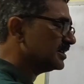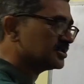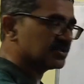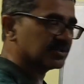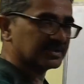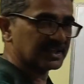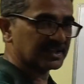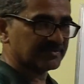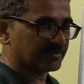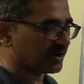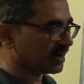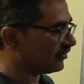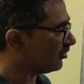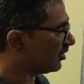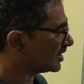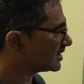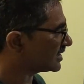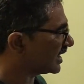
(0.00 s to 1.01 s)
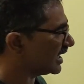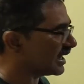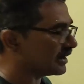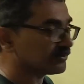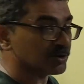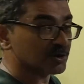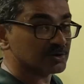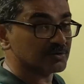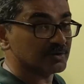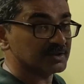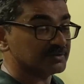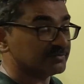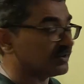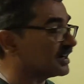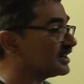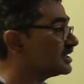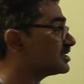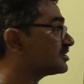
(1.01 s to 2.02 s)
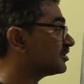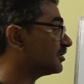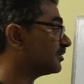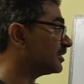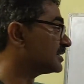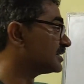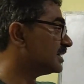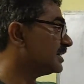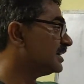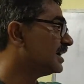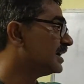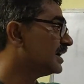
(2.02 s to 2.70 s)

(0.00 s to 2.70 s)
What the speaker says: So therefore, once again I am not going to find this frequency.